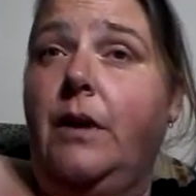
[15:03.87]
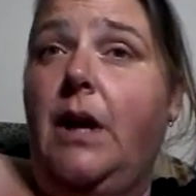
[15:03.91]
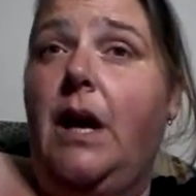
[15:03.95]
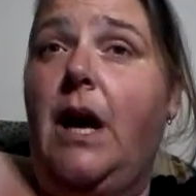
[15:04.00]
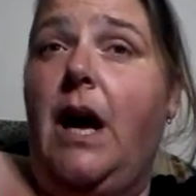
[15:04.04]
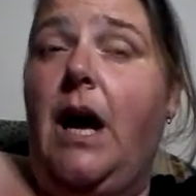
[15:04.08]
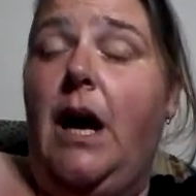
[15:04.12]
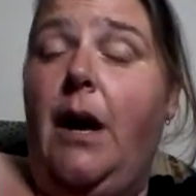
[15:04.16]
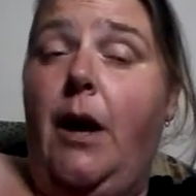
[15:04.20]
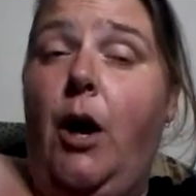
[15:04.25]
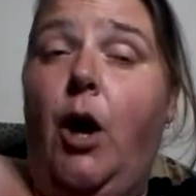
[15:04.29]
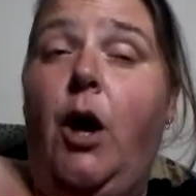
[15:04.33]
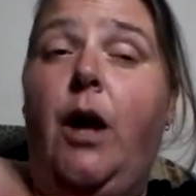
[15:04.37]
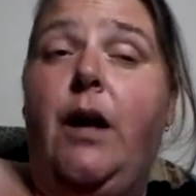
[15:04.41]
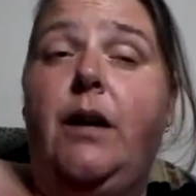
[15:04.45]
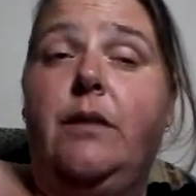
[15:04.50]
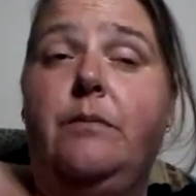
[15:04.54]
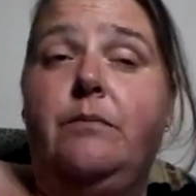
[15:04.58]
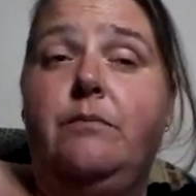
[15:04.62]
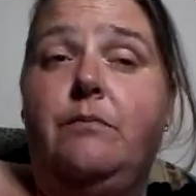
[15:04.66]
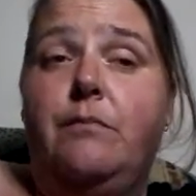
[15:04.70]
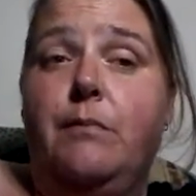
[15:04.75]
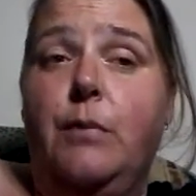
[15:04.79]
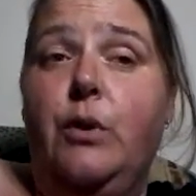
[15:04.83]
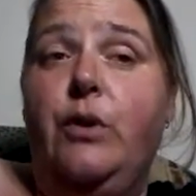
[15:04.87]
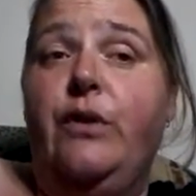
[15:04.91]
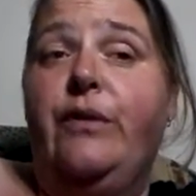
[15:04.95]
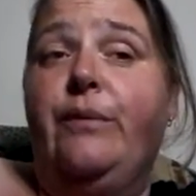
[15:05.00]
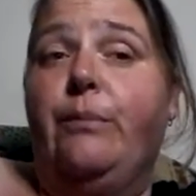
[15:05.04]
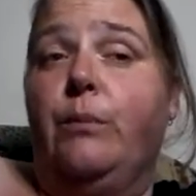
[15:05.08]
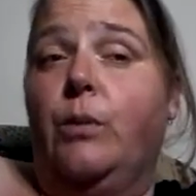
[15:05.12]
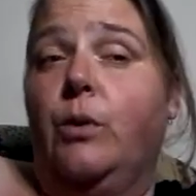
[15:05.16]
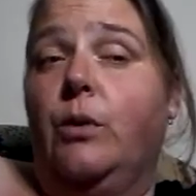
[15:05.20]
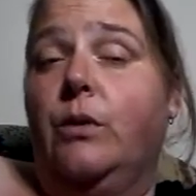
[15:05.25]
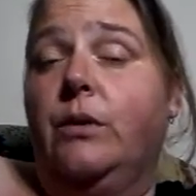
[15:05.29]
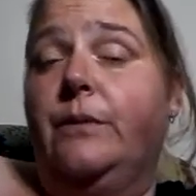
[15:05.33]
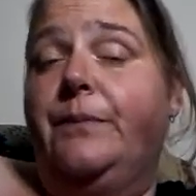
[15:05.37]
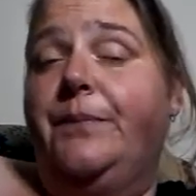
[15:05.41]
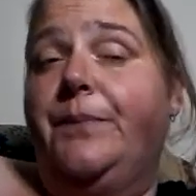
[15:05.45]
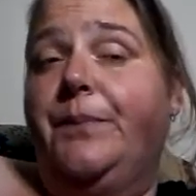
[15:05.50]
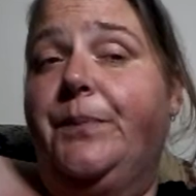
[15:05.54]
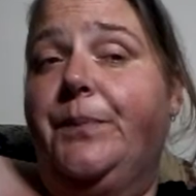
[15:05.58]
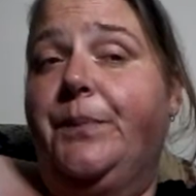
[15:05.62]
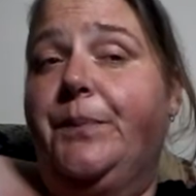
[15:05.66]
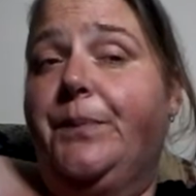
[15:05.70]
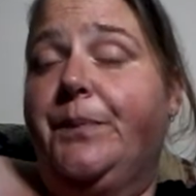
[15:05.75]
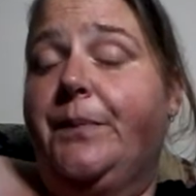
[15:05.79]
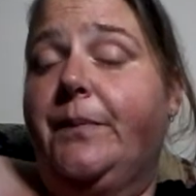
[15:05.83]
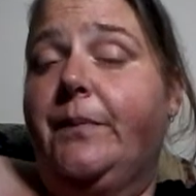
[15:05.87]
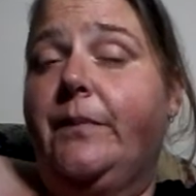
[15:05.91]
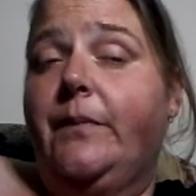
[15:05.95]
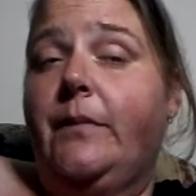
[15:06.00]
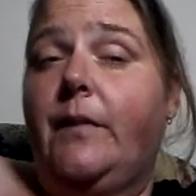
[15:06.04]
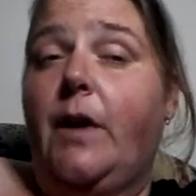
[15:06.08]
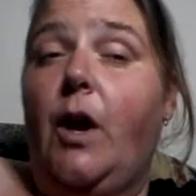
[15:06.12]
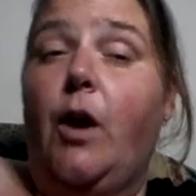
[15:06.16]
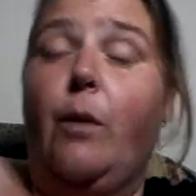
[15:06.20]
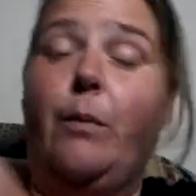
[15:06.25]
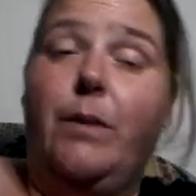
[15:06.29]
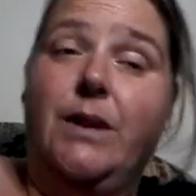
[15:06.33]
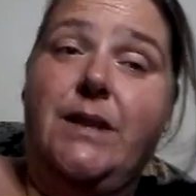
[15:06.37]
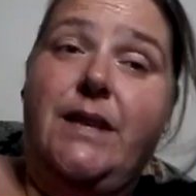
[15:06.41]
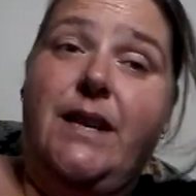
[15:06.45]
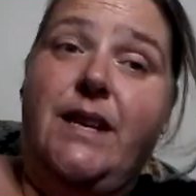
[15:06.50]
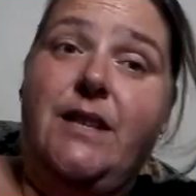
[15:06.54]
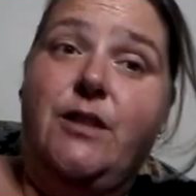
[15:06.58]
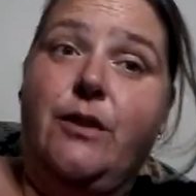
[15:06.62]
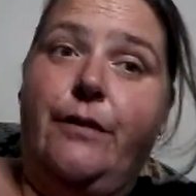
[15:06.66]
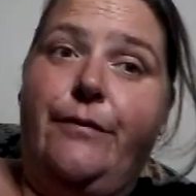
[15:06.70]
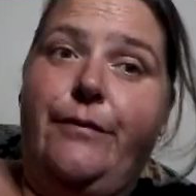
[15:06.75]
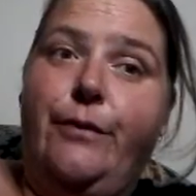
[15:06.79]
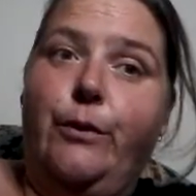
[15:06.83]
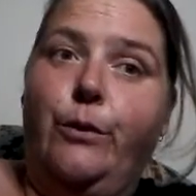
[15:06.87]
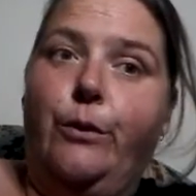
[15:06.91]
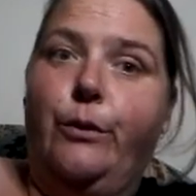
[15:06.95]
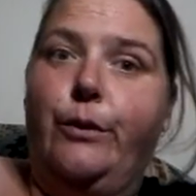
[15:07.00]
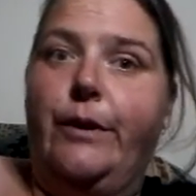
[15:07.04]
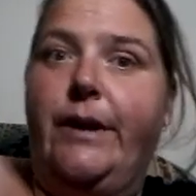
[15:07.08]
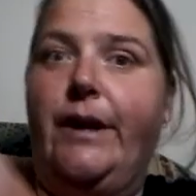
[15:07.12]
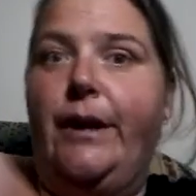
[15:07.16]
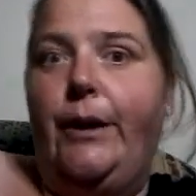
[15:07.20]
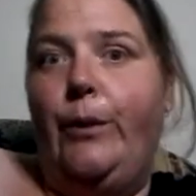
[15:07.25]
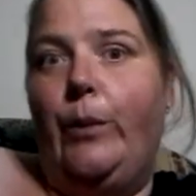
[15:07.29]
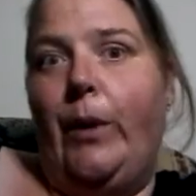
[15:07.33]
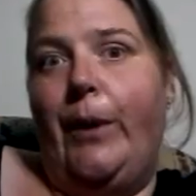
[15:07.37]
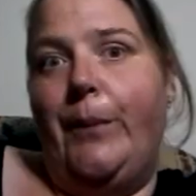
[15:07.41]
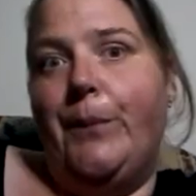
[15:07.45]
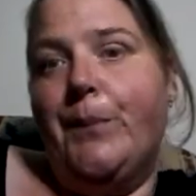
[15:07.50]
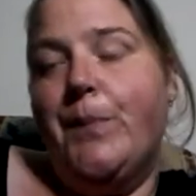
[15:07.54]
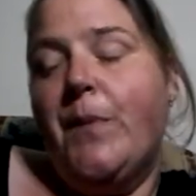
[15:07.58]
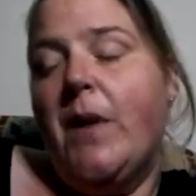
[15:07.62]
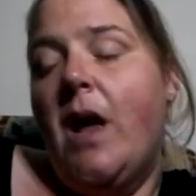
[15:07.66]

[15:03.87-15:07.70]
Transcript: I move more. On my days I feel good anyway.